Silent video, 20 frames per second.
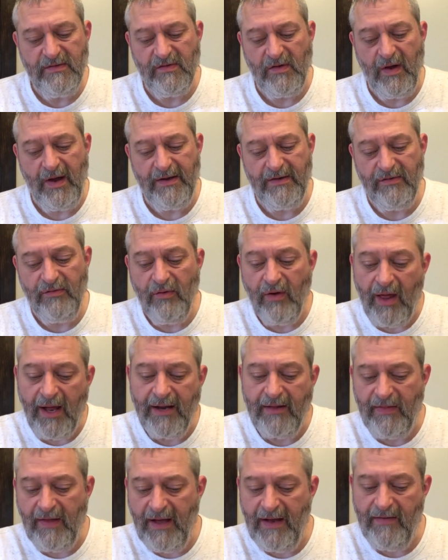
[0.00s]
So I do
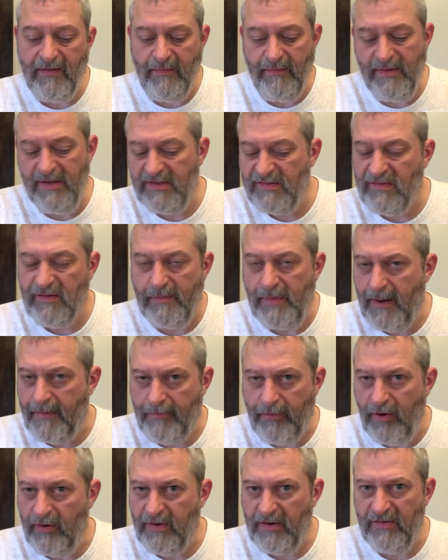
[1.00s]
like that. And the mix of the
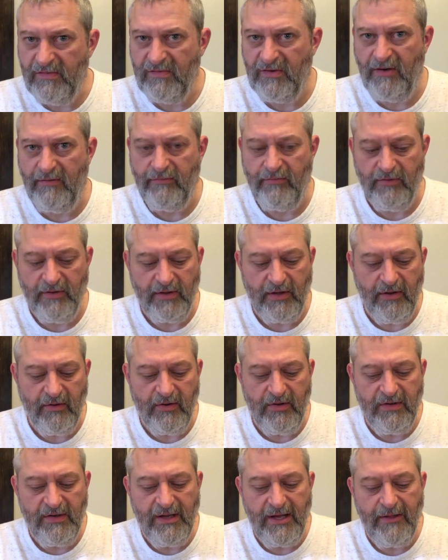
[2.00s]
pepperoni and stuff really go
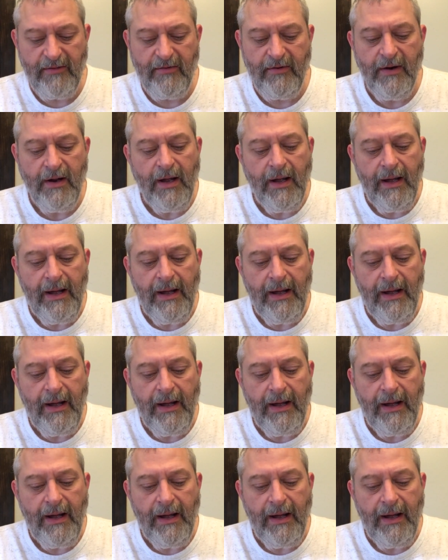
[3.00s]
good together.